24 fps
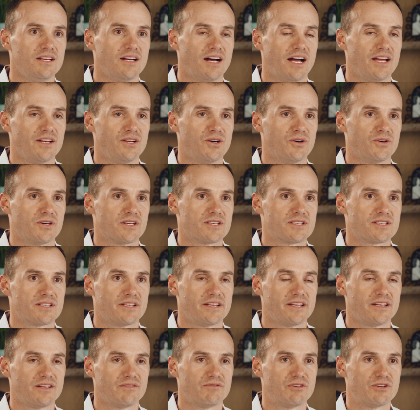I notice
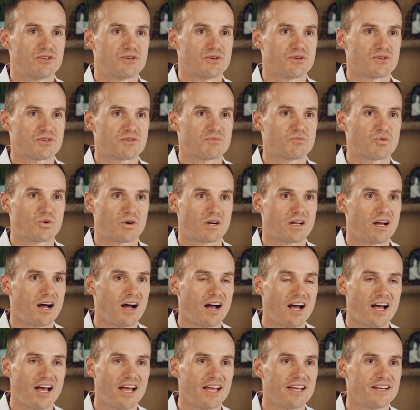that individuals are more
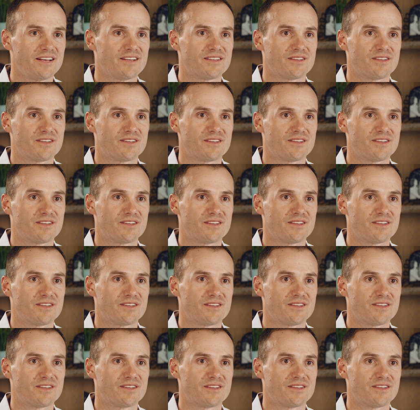kind,